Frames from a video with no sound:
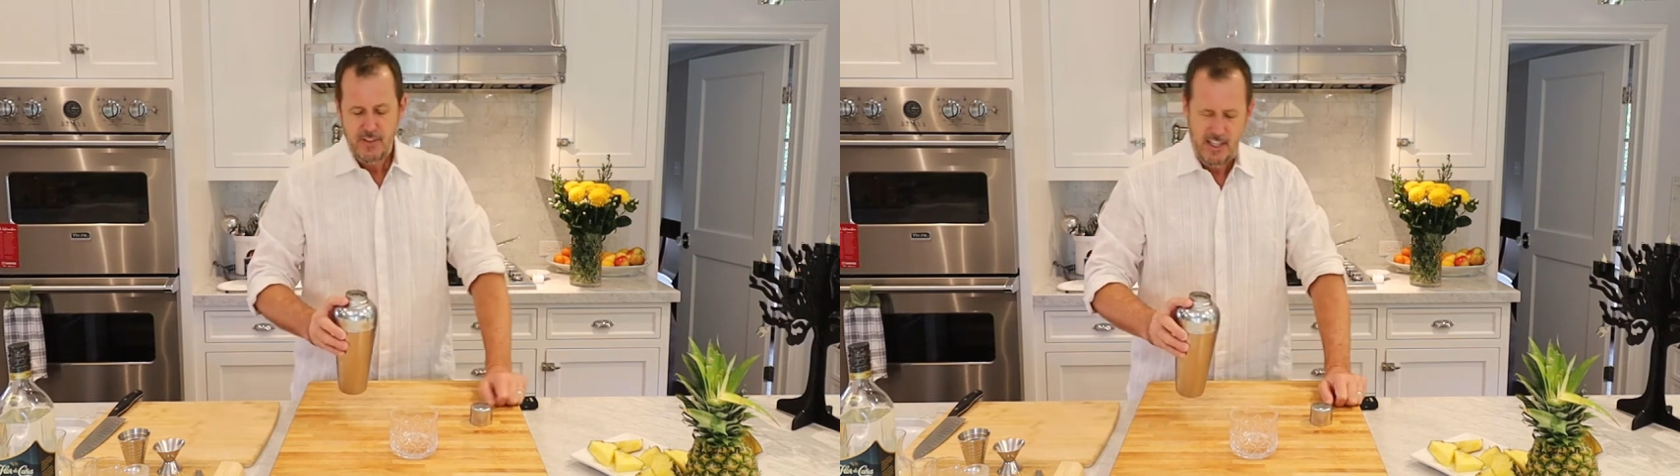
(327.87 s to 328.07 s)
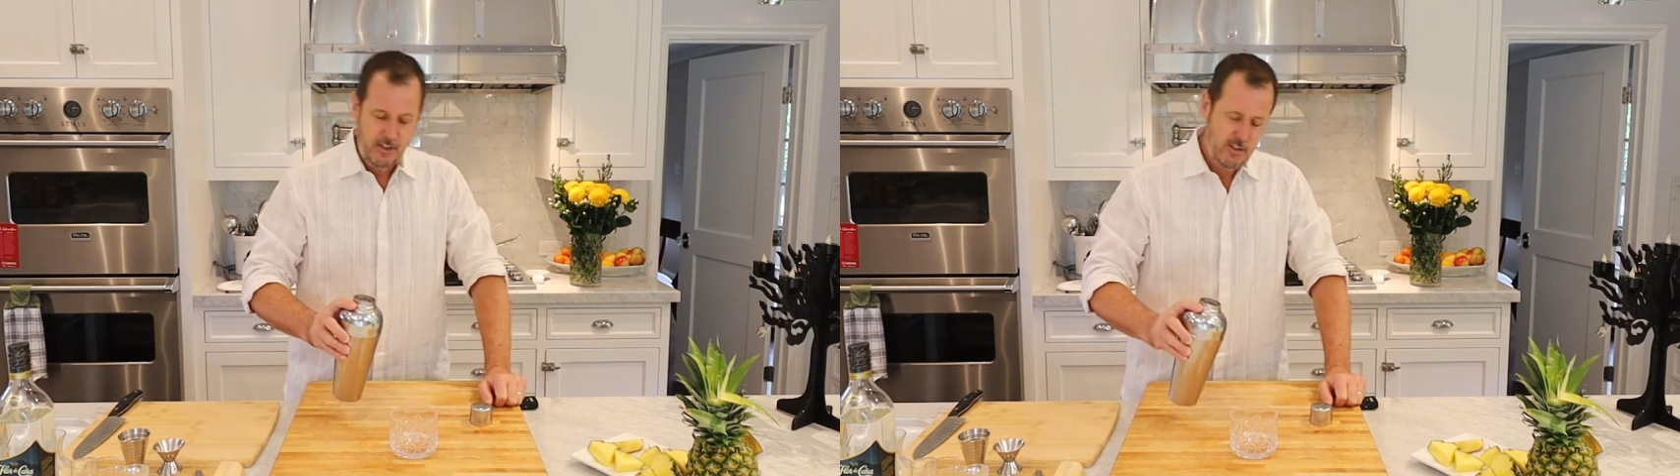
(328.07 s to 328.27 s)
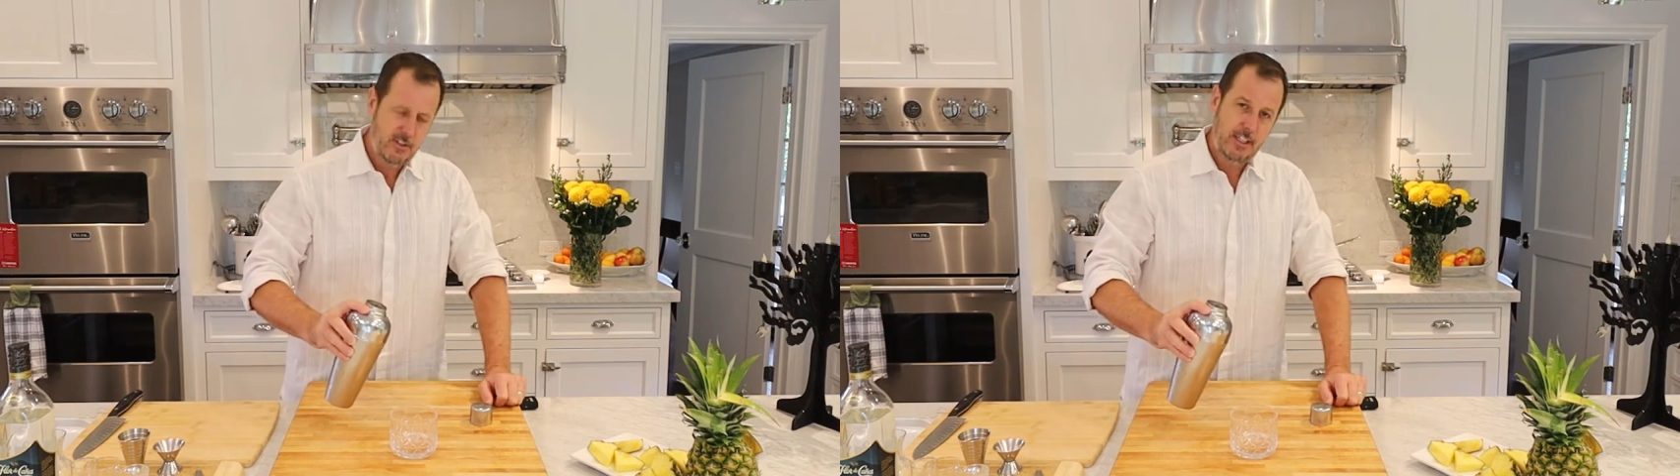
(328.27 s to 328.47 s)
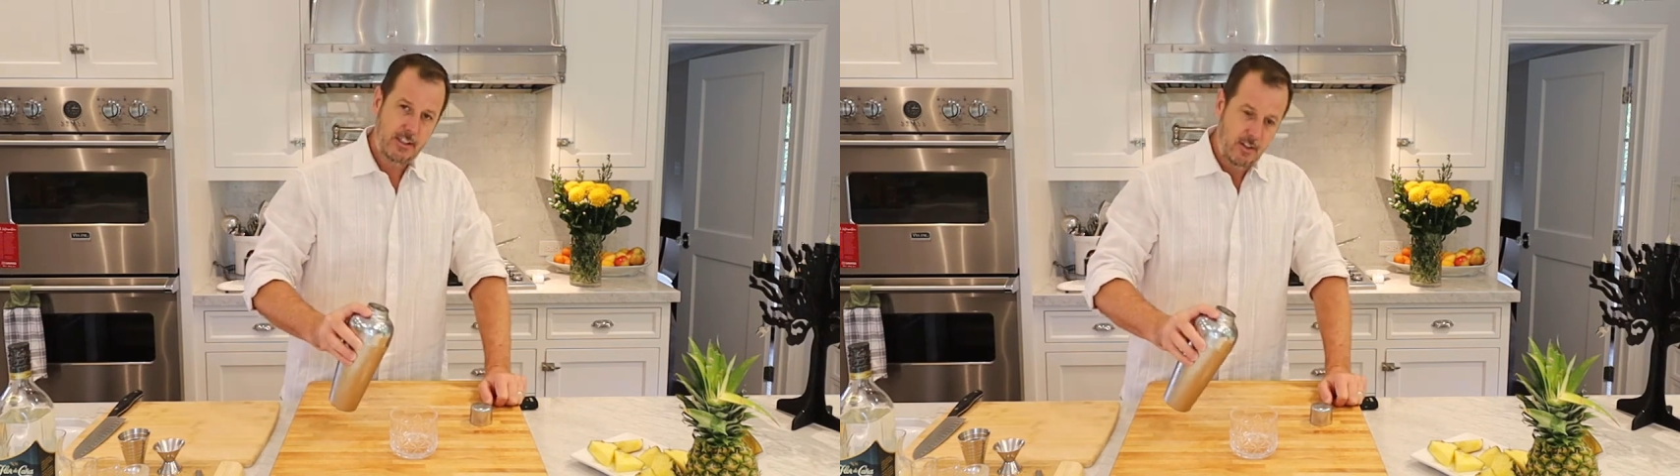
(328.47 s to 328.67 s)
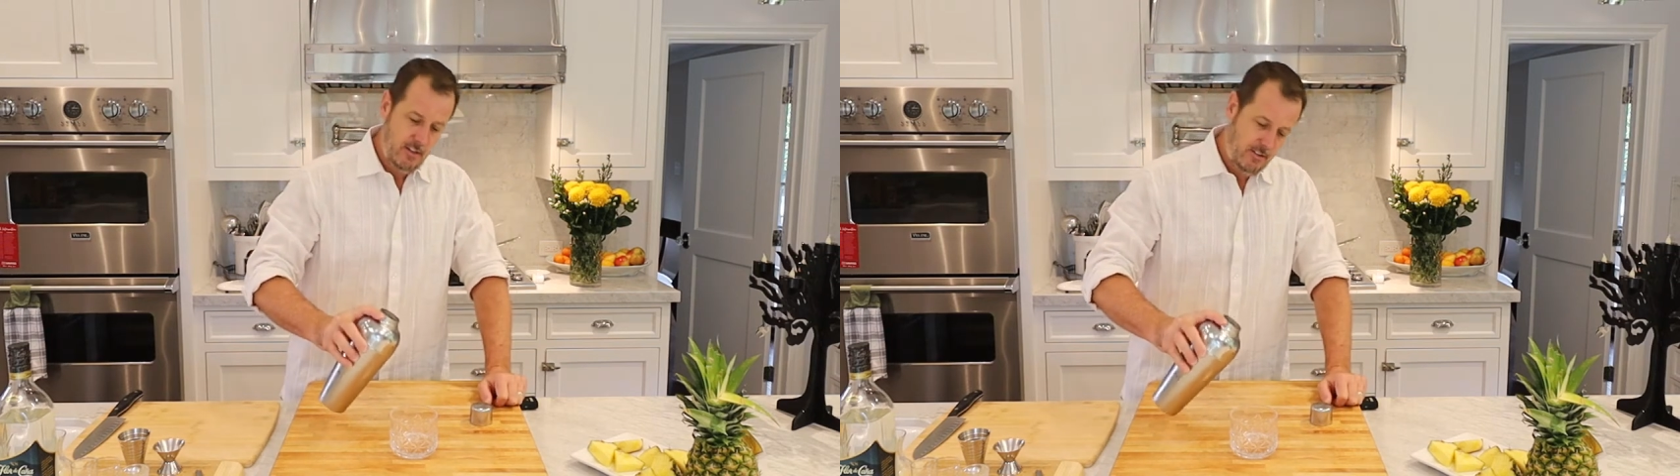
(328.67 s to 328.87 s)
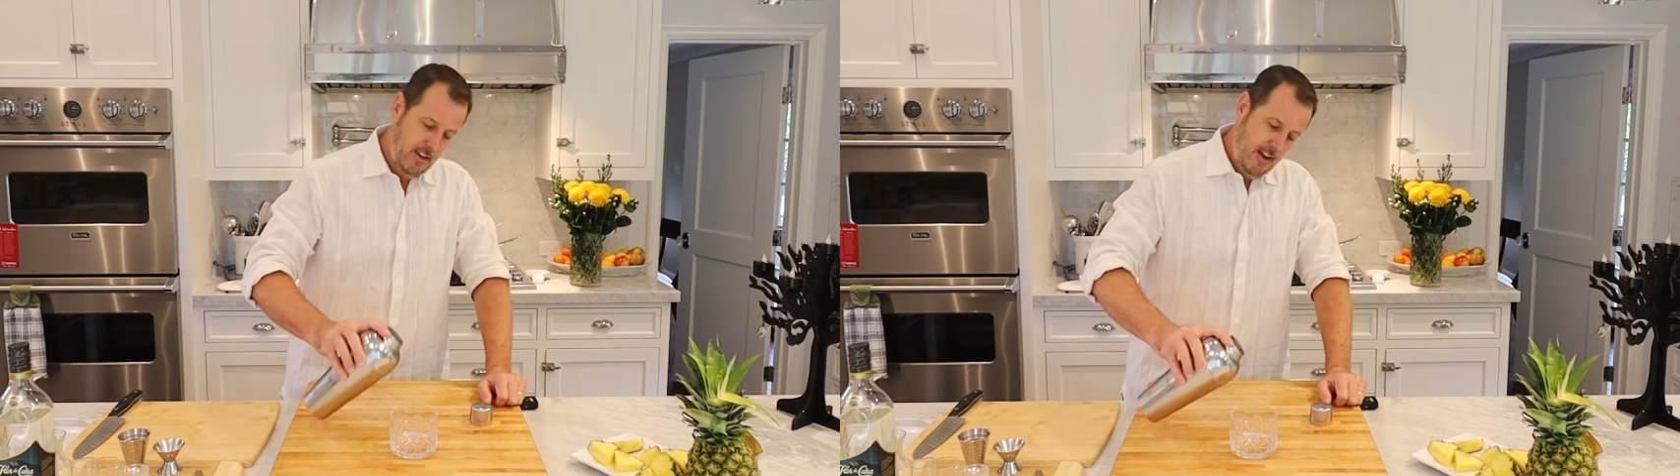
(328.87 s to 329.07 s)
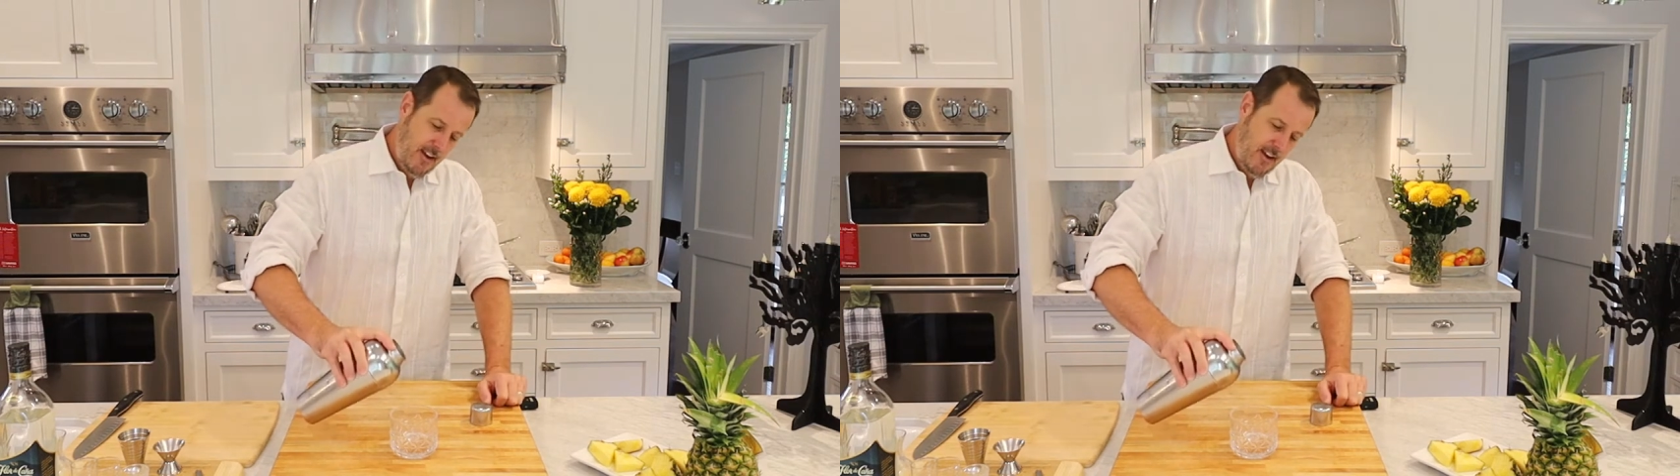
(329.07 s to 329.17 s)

interesting little